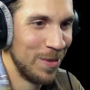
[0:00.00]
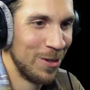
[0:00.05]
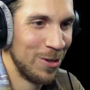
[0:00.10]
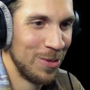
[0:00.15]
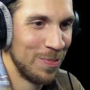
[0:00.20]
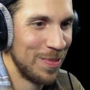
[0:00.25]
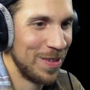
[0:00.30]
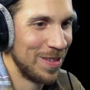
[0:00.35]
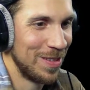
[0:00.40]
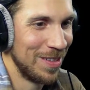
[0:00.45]
and
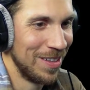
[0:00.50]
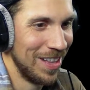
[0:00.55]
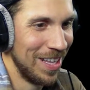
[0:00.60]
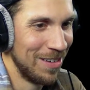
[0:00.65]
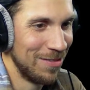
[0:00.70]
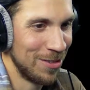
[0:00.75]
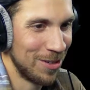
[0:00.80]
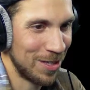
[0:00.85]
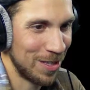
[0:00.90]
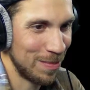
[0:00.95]
hope the
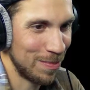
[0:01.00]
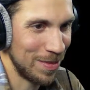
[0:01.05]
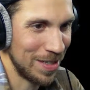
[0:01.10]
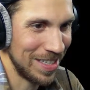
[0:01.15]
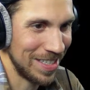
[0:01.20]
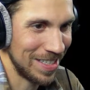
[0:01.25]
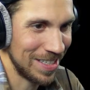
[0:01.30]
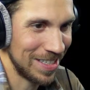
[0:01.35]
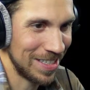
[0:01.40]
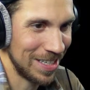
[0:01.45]
level
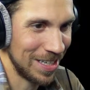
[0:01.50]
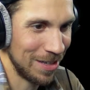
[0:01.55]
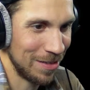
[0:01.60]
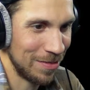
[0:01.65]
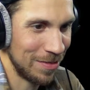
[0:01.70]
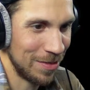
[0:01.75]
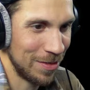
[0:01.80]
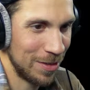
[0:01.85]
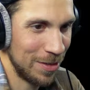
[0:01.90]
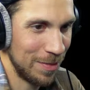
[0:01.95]
completes itself.
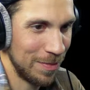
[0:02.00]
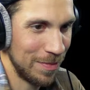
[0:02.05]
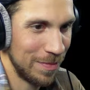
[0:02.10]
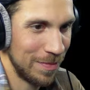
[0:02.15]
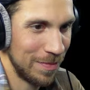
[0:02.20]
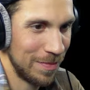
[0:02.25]
Oh.